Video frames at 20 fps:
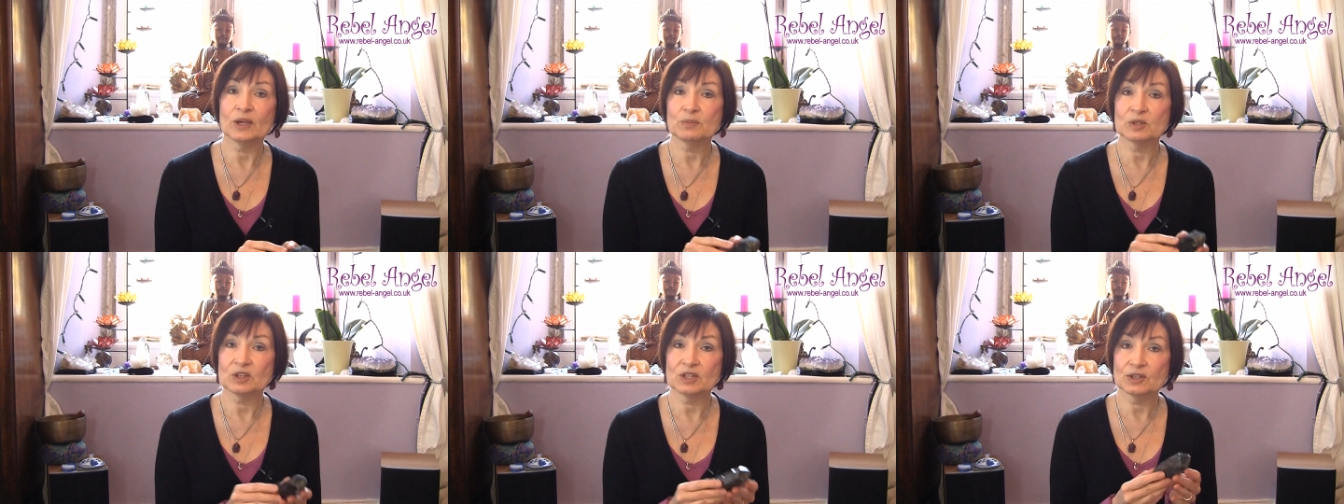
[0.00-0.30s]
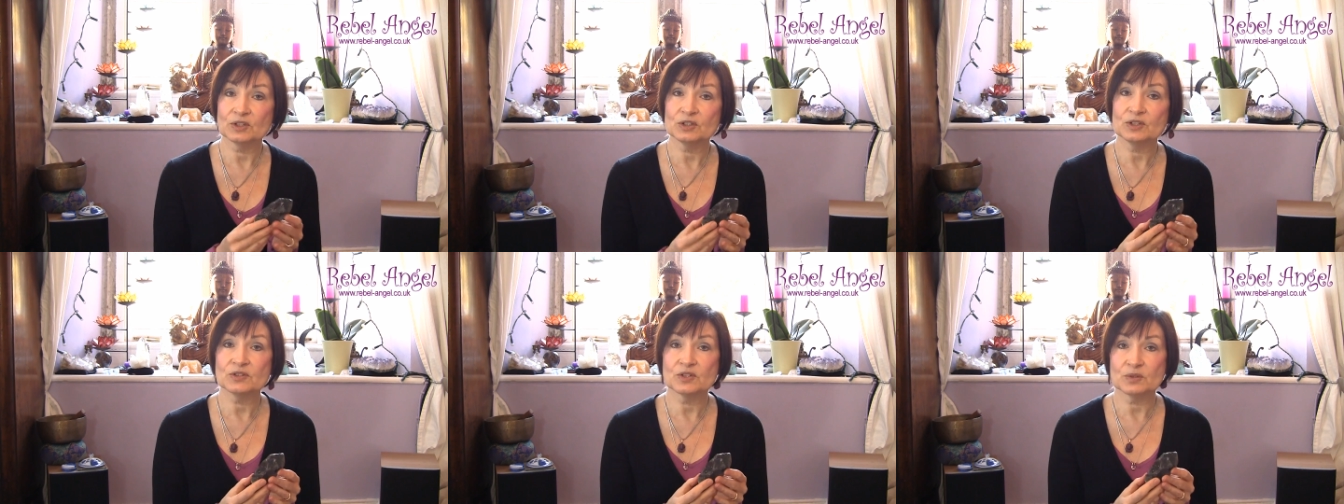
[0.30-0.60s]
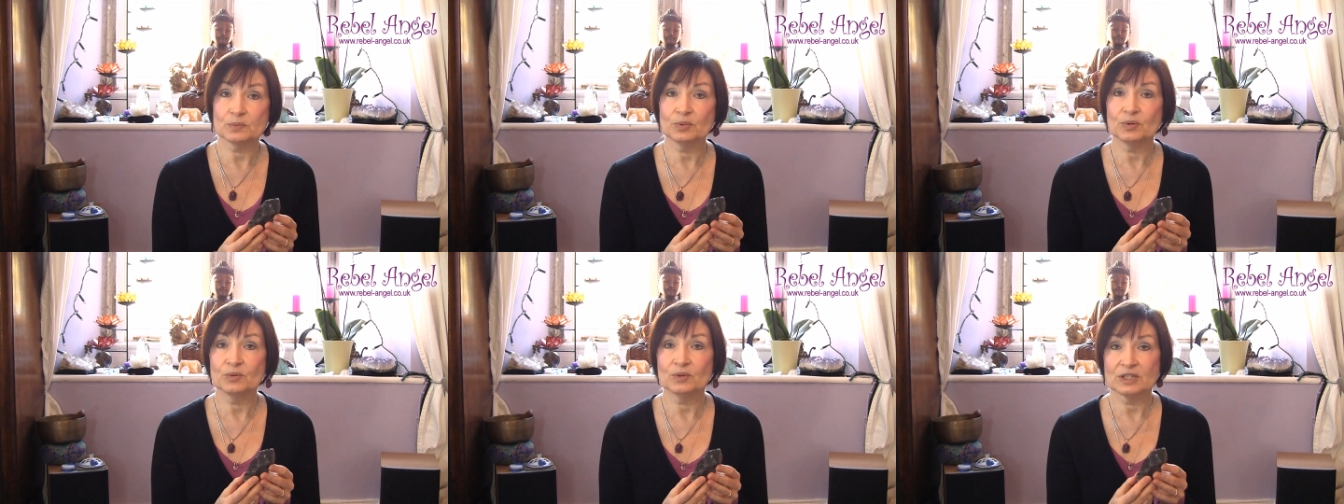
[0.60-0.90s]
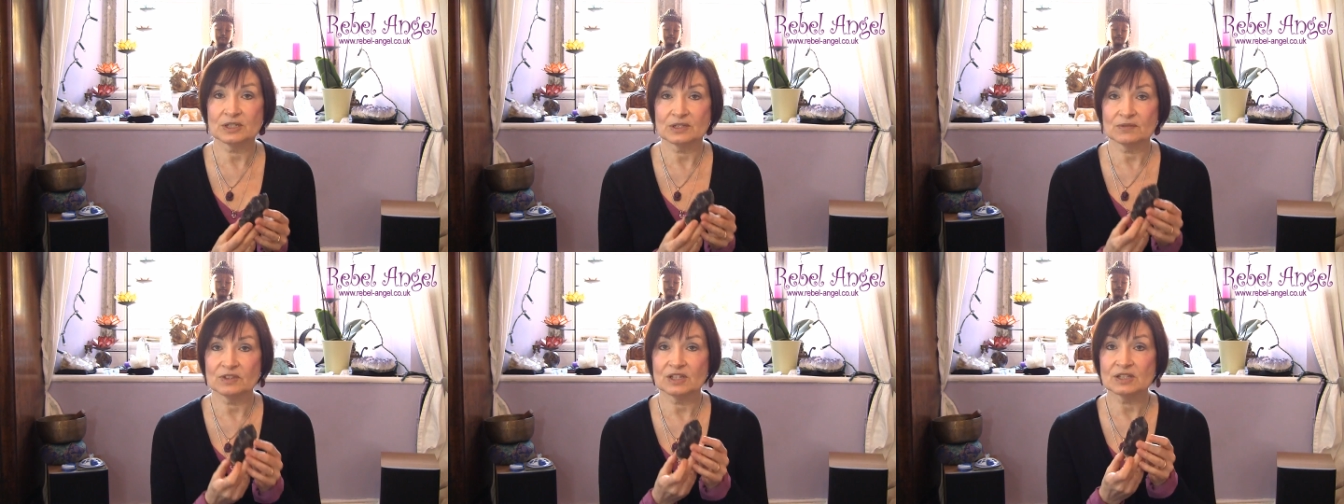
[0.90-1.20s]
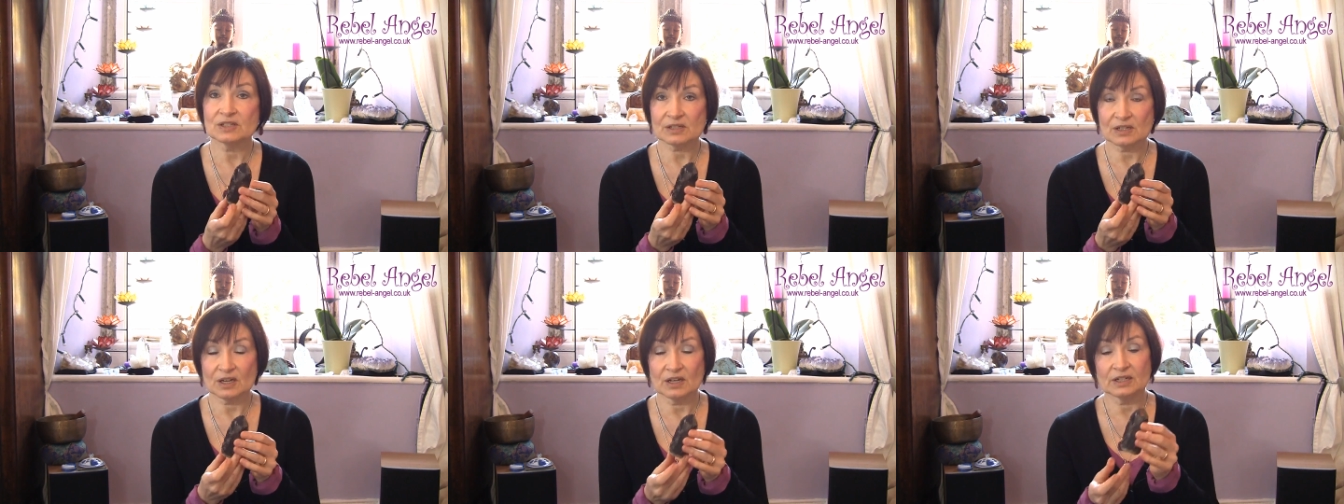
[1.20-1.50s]
but they'll use a point of
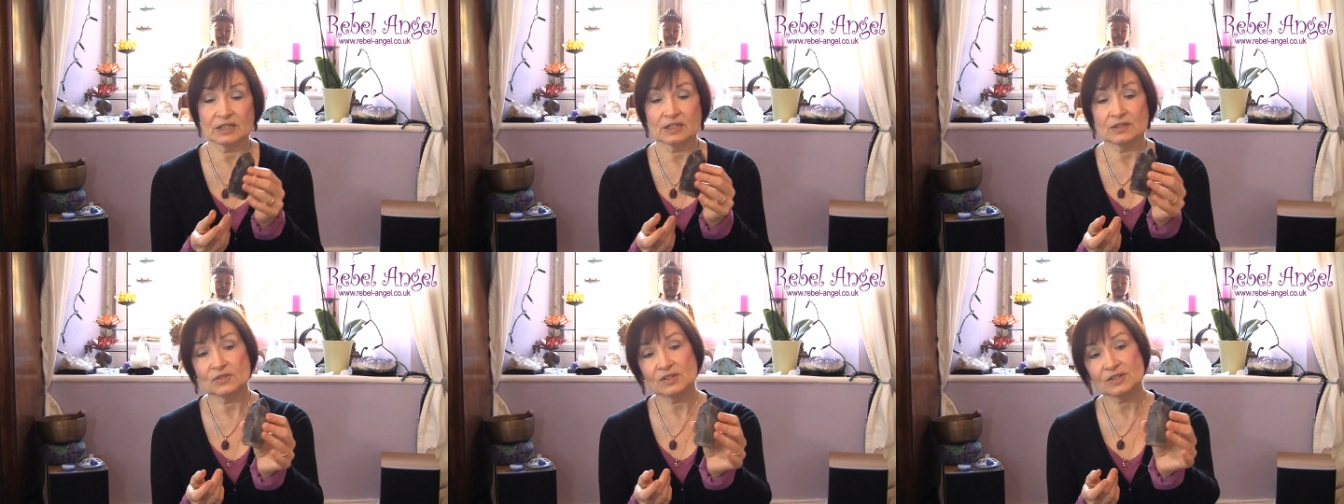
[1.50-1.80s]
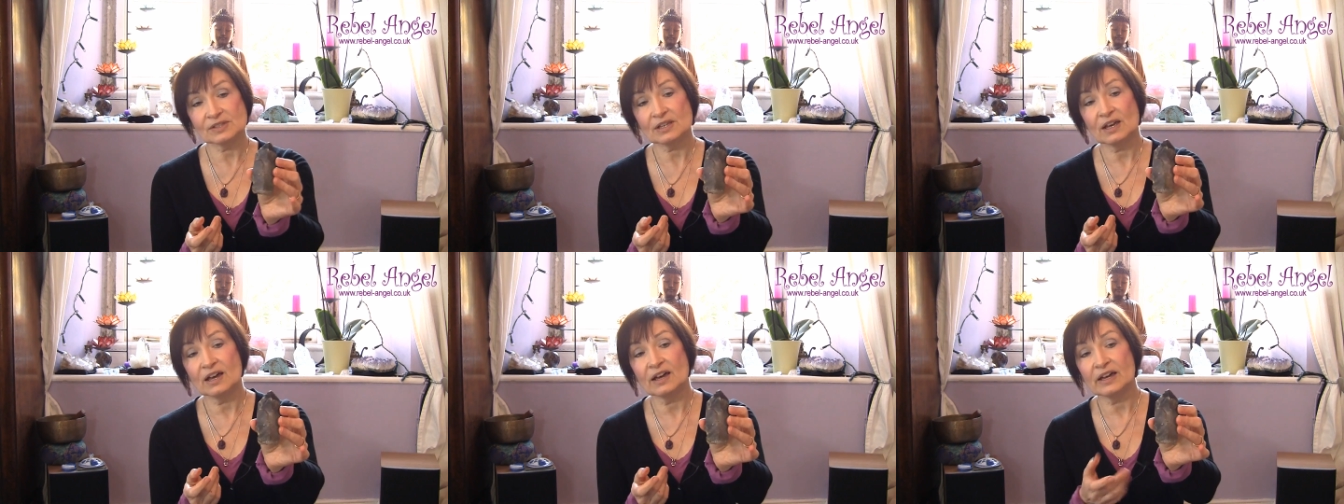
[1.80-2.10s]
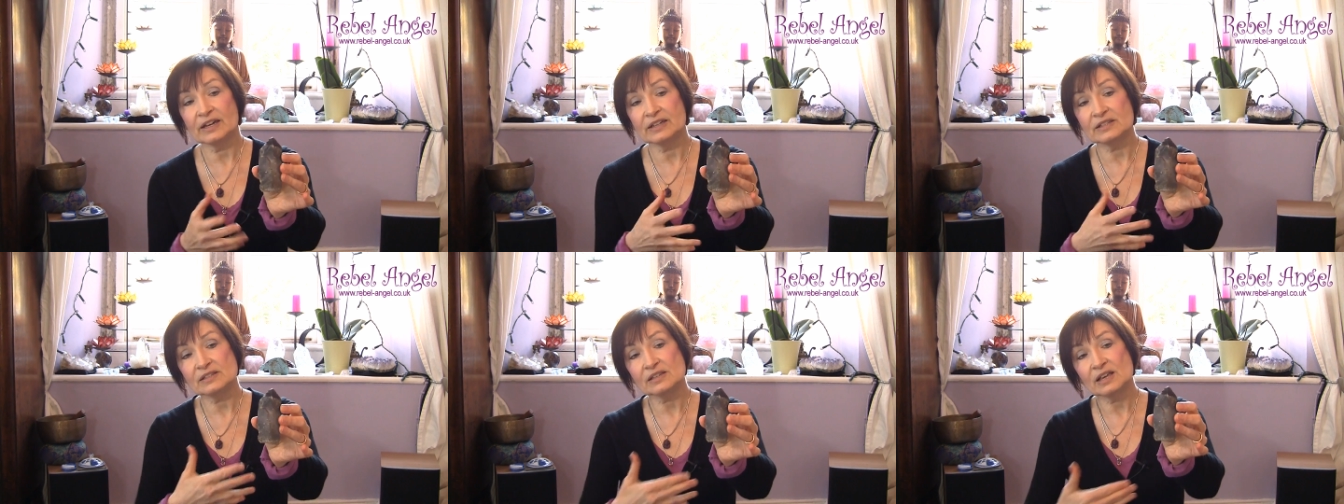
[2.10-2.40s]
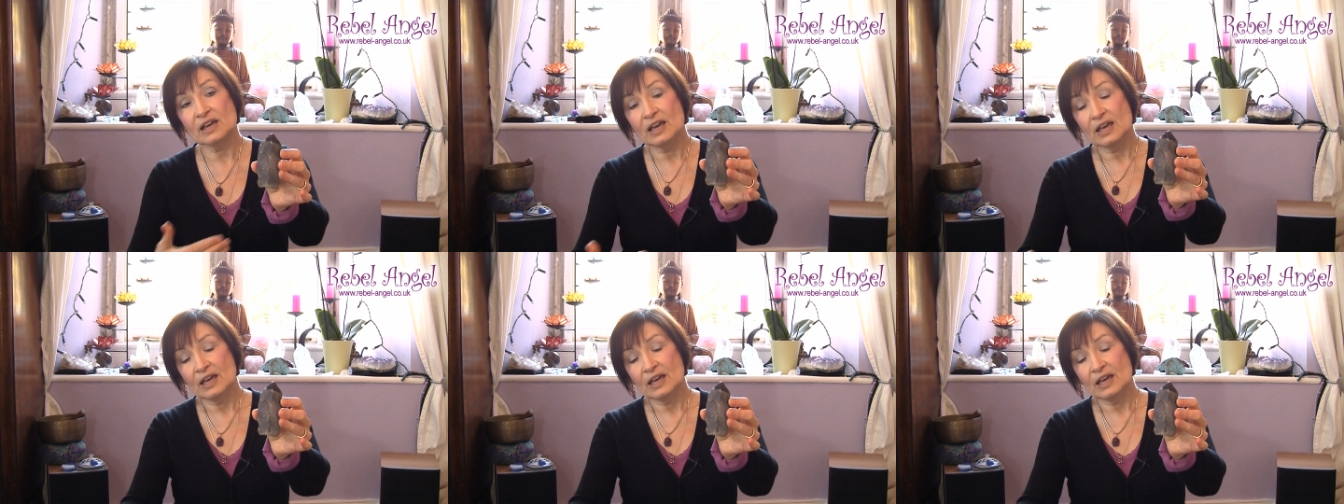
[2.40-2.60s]
this kind of size,